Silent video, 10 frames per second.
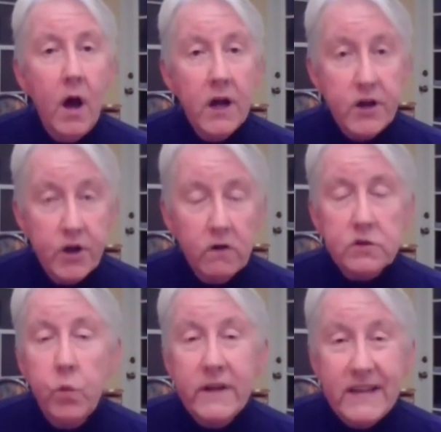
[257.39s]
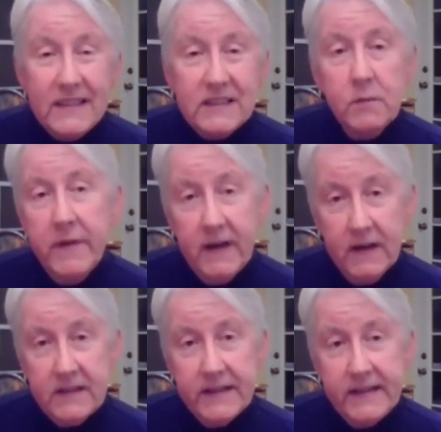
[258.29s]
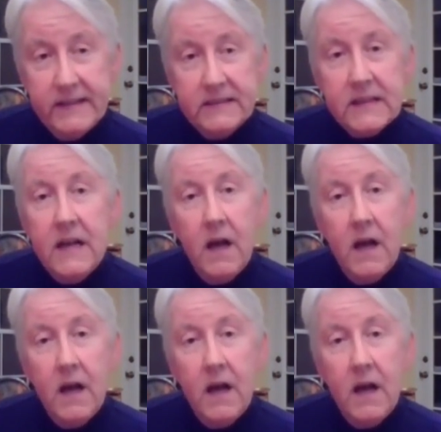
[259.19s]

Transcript: adults with disabilities